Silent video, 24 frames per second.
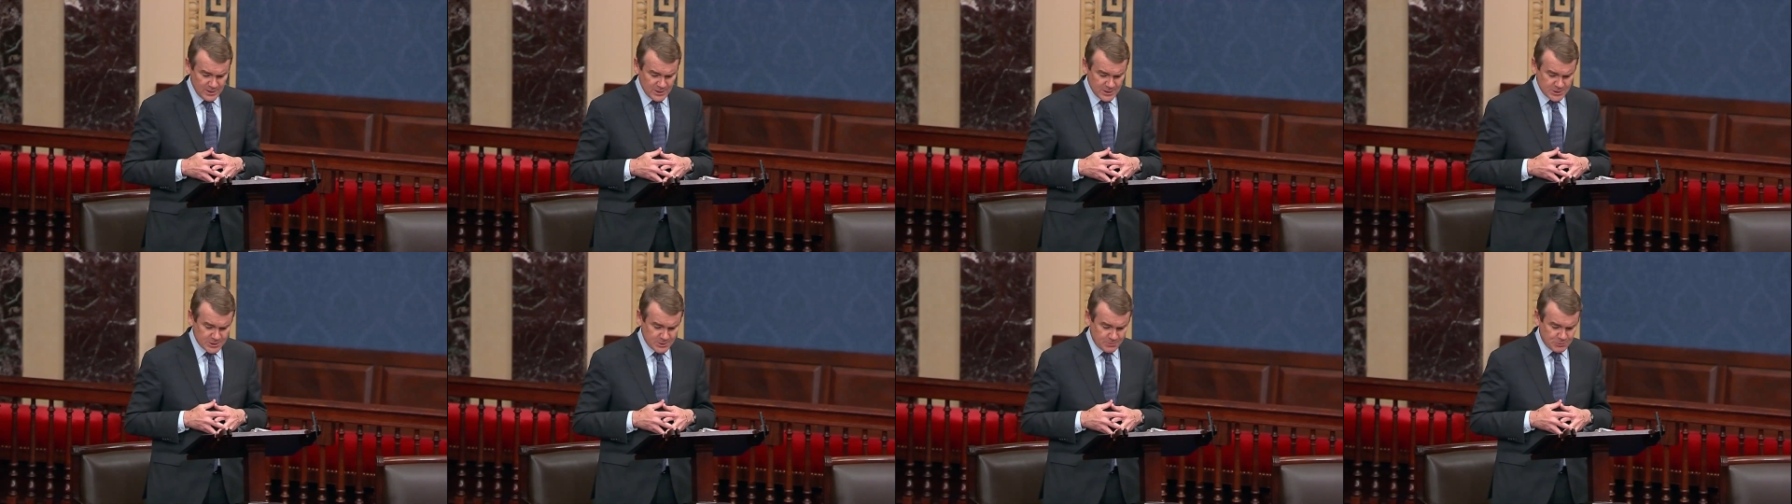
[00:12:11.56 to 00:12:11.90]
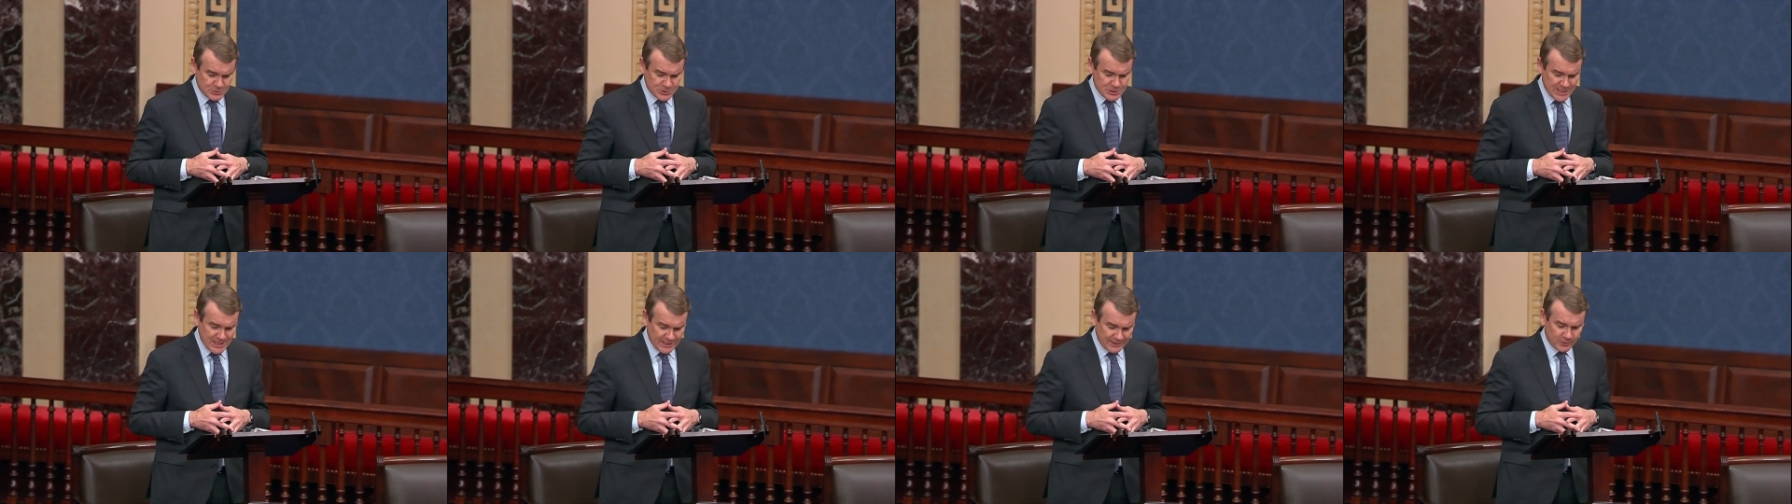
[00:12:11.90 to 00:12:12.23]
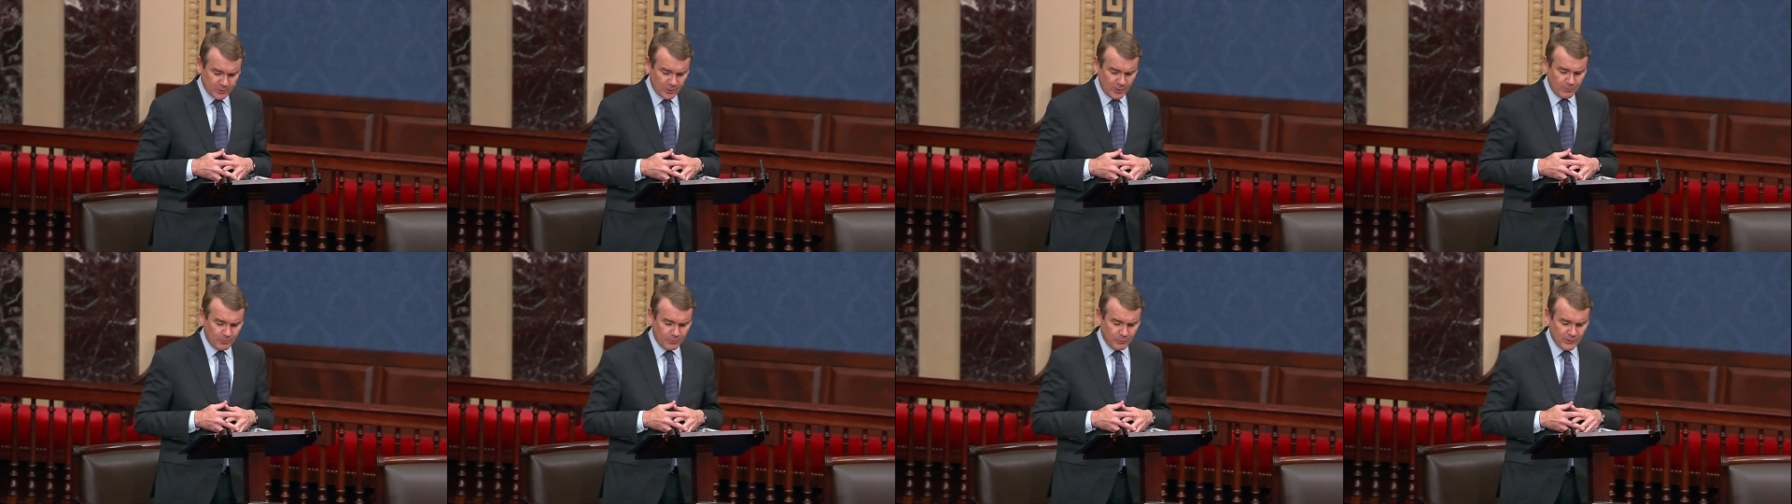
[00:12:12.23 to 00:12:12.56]
to protect
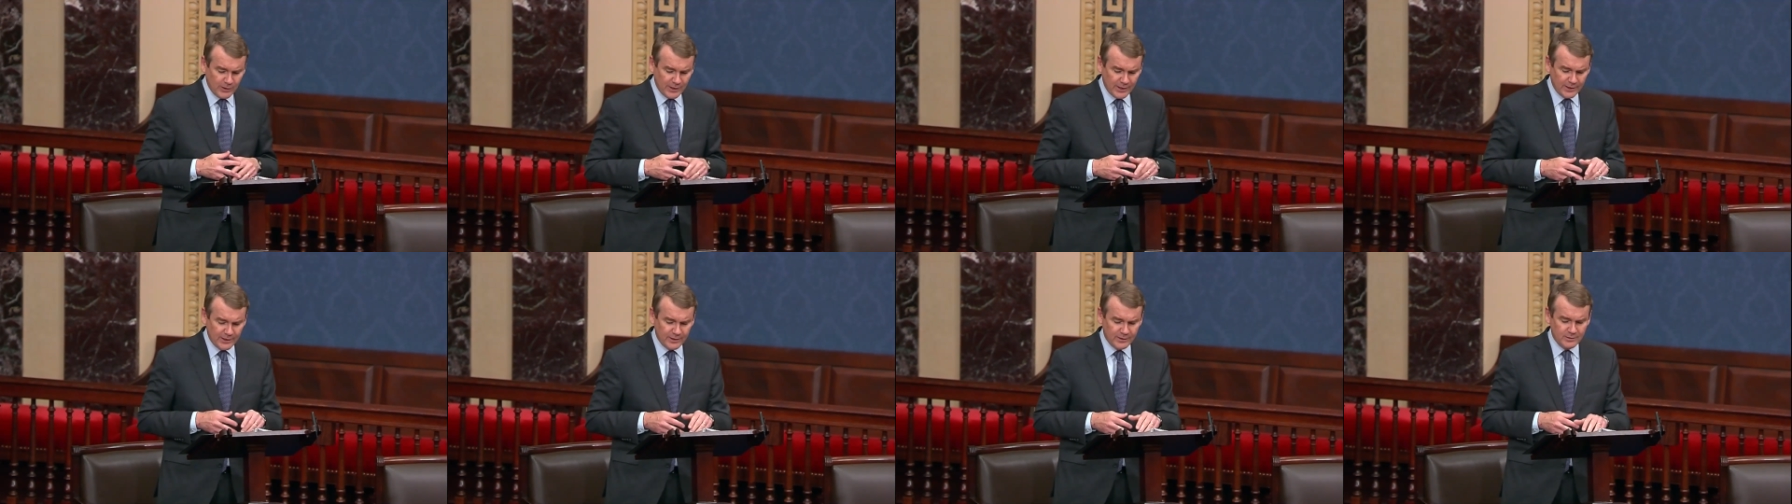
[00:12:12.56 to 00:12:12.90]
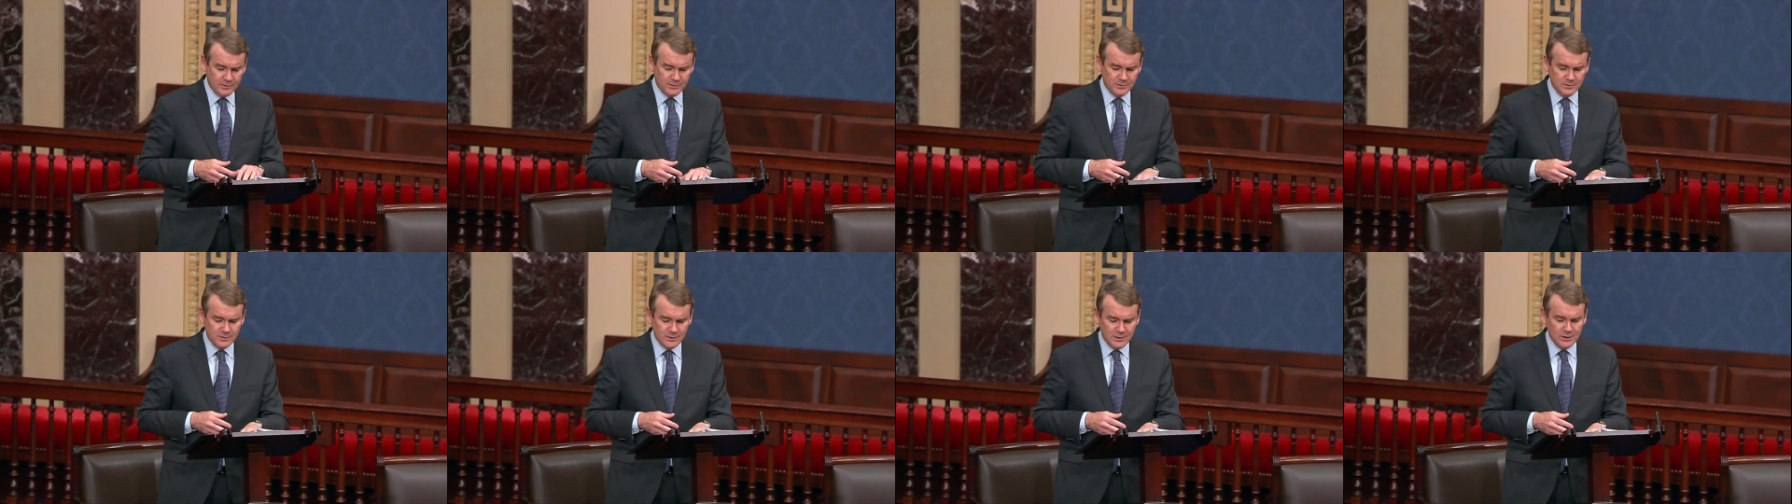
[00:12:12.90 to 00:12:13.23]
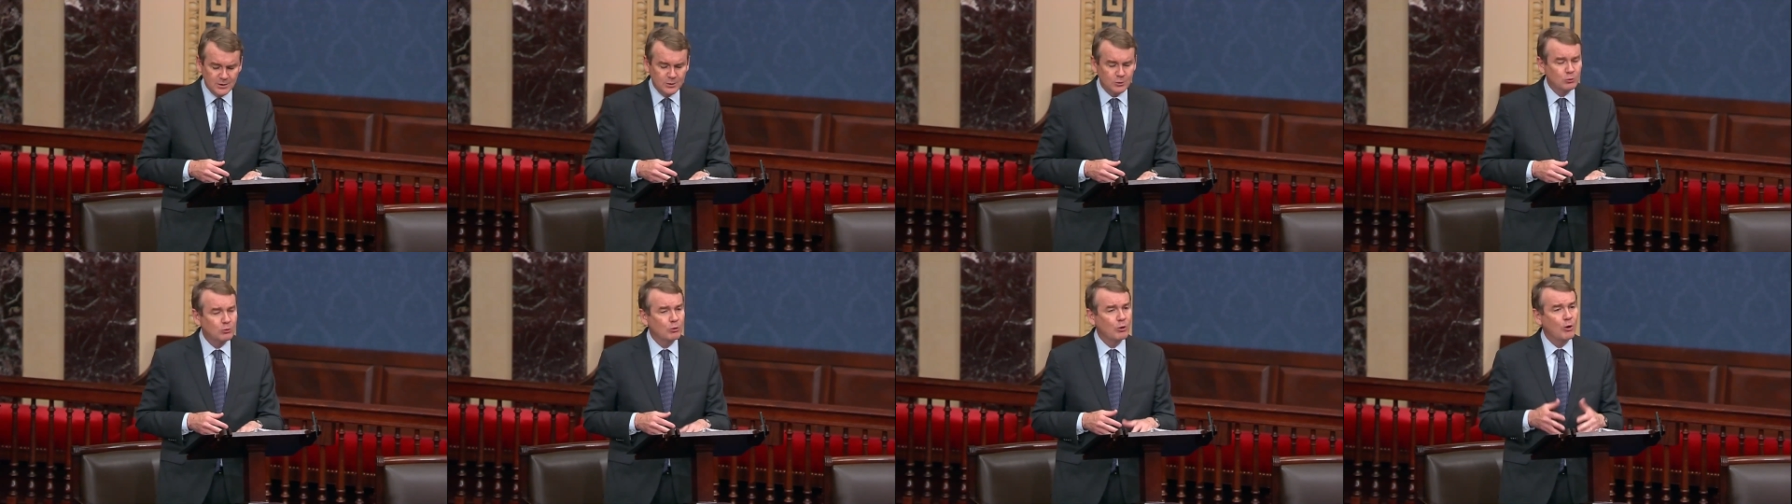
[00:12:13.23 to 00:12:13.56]
our planet,
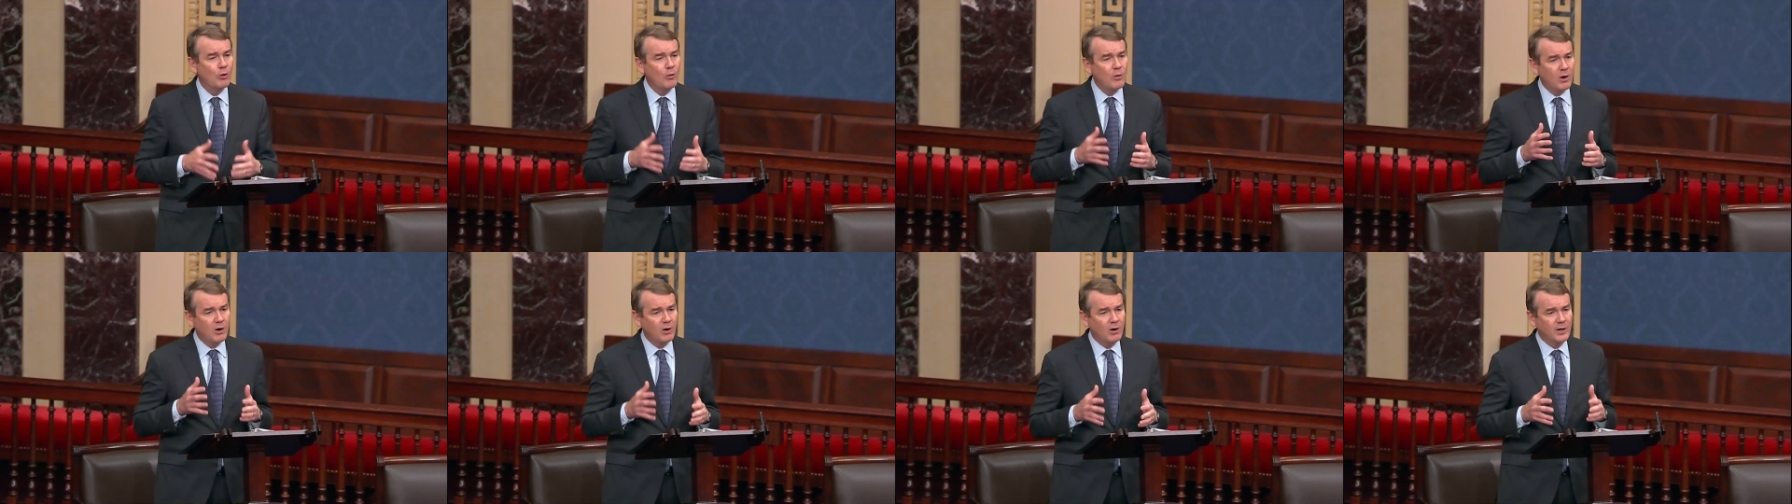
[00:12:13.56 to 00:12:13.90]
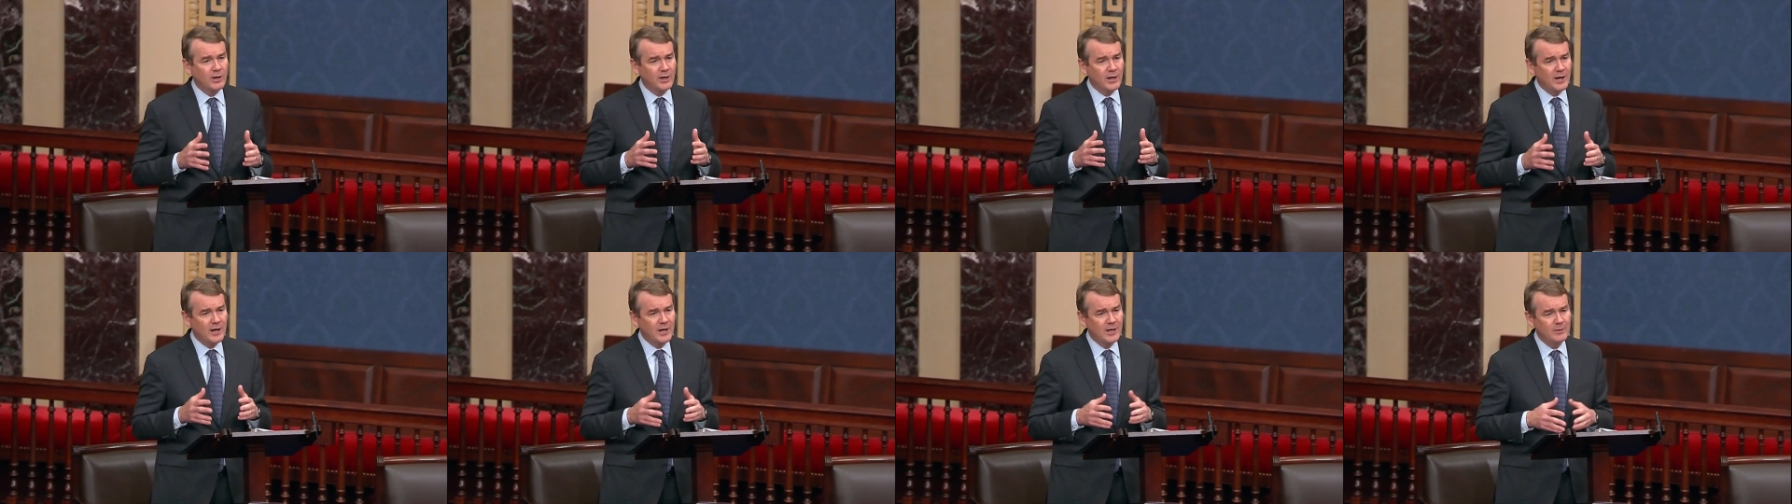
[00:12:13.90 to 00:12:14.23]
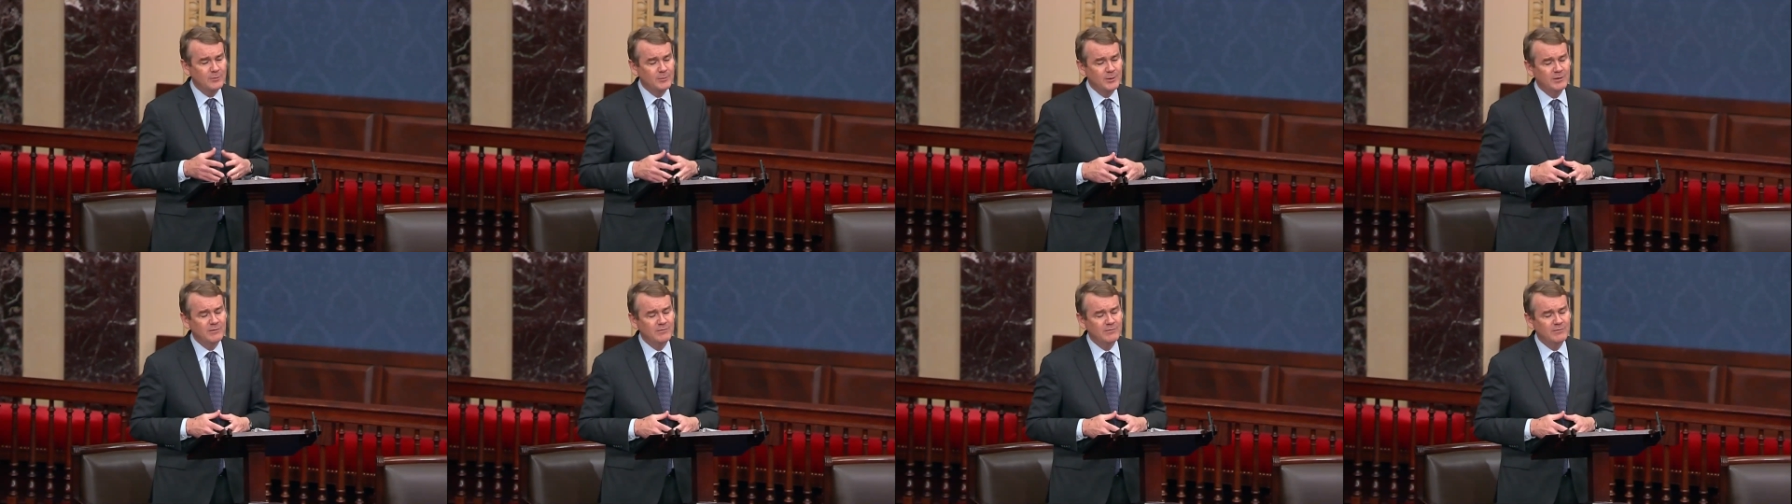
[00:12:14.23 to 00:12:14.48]
grow our economy,